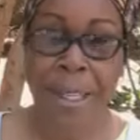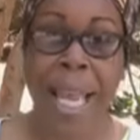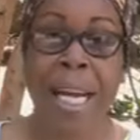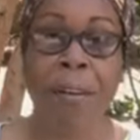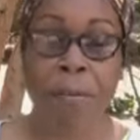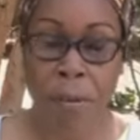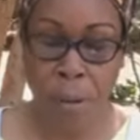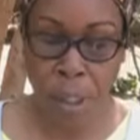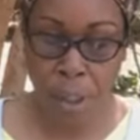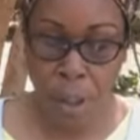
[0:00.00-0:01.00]

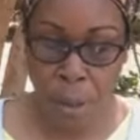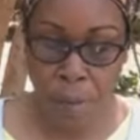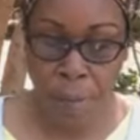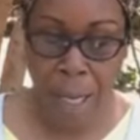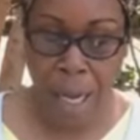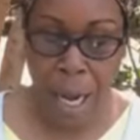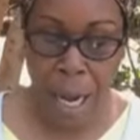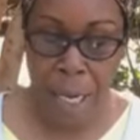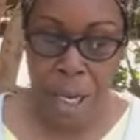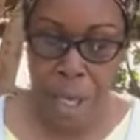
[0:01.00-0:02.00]
Therefore glorify
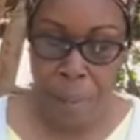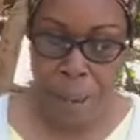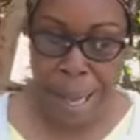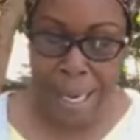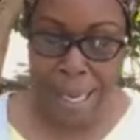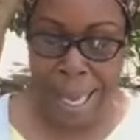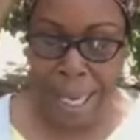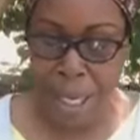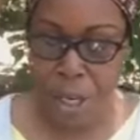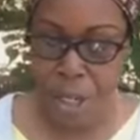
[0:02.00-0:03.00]
God in your body
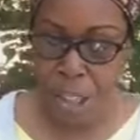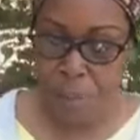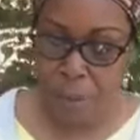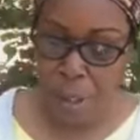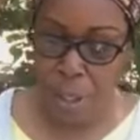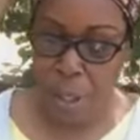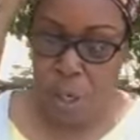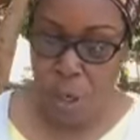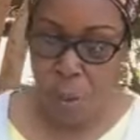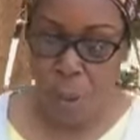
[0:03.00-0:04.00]
and in your spirit,
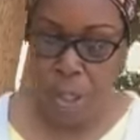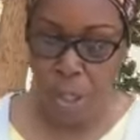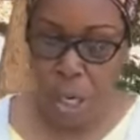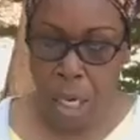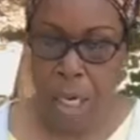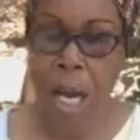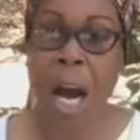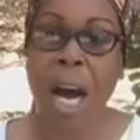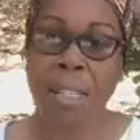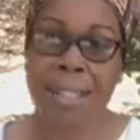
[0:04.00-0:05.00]
which are
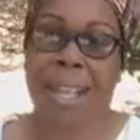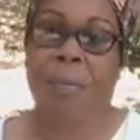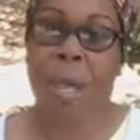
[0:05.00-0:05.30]
God's.